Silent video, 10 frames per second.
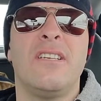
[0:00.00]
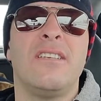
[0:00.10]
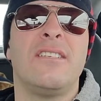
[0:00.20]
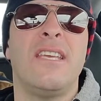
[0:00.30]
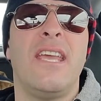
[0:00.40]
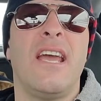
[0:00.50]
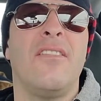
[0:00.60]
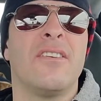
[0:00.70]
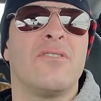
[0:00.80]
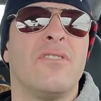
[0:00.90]
to see how
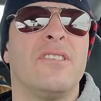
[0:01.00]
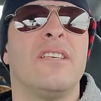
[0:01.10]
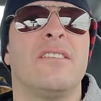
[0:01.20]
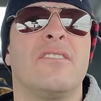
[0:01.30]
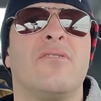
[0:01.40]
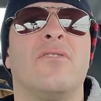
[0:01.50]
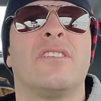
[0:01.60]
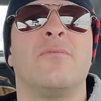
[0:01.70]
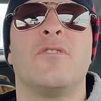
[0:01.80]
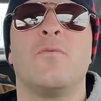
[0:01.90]
this horse is. This
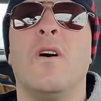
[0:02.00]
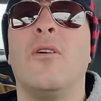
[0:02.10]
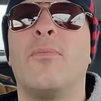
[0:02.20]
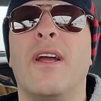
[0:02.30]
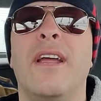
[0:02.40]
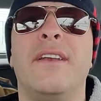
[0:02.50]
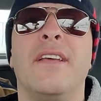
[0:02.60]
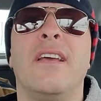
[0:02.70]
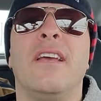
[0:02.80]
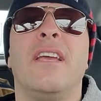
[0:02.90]
horse that was well-bred,
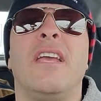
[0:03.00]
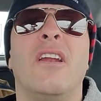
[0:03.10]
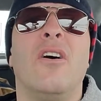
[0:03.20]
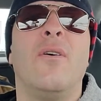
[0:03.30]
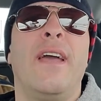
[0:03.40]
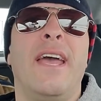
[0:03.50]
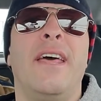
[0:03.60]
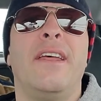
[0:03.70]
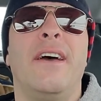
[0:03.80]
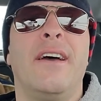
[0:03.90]
you know,
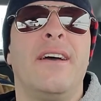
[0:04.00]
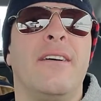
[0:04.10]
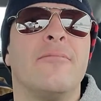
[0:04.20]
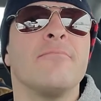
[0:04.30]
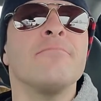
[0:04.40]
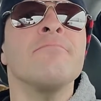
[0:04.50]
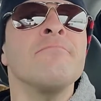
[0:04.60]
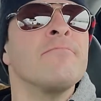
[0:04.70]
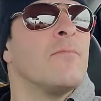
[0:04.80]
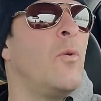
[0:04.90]
had
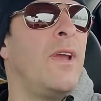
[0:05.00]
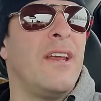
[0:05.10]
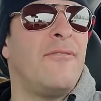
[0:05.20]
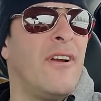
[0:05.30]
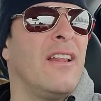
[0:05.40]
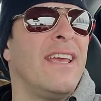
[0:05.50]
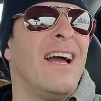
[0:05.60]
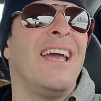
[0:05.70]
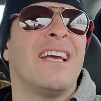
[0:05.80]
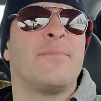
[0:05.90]
we had fairly
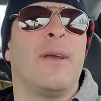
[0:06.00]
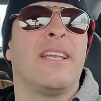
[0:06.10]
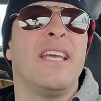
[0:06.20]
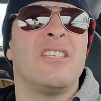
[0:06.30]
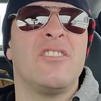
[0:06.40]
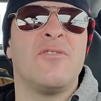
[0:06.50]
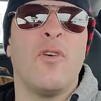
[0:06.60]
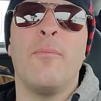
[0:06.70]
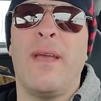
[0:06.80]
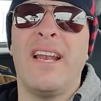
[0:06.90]
high expectations
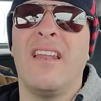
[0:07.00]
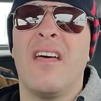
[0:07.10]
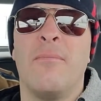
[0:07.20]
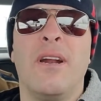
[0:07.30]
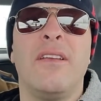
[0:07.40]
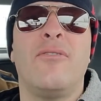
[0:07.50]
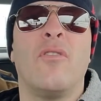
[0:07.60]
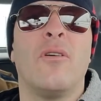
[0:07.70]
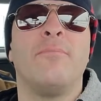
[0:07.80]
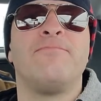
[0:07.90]
for him, paid a lot of money
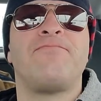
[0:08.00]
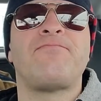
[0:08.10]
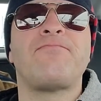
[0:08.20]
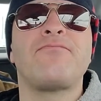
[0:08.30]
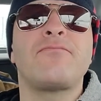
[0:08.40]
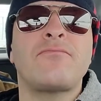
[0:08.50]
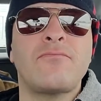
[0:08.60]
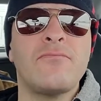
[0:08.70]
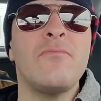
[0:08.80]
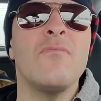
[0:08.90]
for
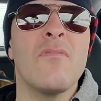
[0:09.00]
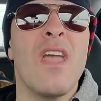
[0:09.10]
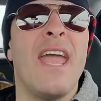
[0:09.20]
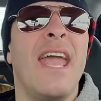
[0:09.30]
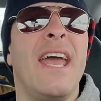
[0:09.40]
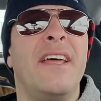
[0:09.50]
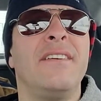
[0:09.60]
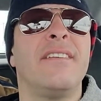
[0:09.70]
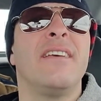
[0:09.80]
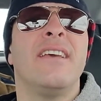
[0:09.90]
him,
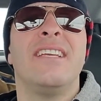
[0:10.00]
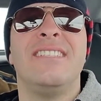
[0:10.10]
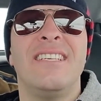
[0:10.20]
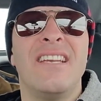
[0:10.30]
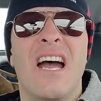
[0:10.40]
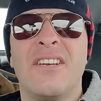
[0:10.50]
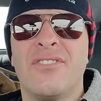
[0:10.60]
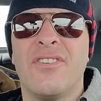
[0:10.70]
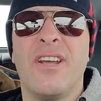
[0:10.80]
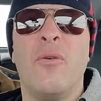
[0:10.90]
and did not
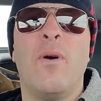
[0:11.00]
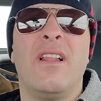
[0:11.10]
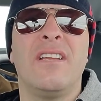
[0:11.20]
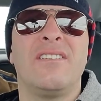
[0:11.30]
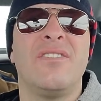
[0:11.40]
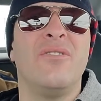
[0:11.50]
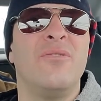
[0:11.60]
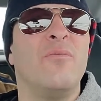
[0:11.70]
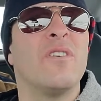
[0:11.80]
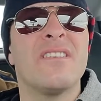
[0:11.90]
turn out well at two.
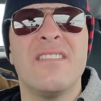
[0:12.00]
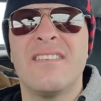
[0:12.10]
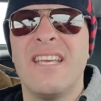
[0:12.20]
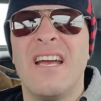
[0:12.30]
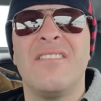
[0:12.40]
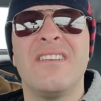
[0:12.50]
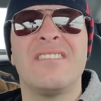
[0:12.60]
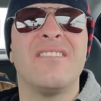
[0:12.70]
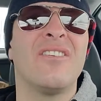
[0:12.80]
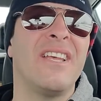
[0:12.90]
Wasn't the
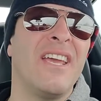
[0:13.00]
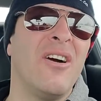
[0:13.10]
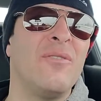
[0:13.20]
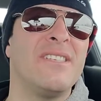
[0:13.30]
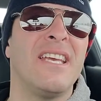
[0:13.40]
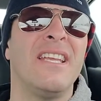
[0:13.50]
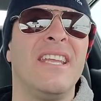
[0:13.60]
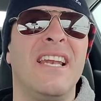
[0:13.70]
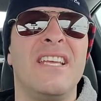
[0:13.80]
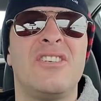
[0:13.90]
soundest, looked like he always had
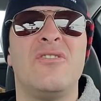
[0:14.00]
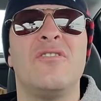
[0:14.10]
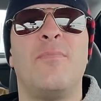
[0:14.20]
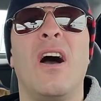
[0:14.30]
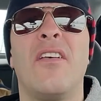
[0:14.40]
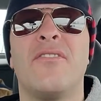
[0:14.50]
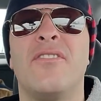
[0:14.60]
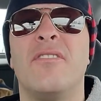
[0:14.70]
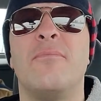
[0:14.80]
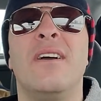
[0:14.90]
little issues
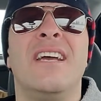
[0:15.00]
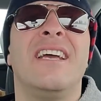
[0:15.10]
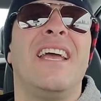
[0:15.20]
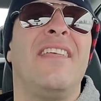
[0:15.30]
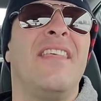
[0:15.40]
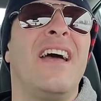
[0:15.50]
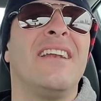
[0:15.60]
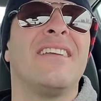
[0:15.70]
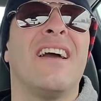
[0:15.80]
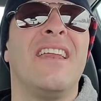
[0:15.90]
bothering him, and
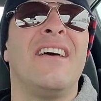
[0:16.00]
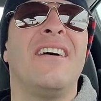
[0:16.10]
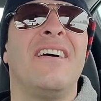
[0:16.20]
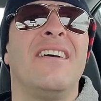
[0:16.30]
that kind of,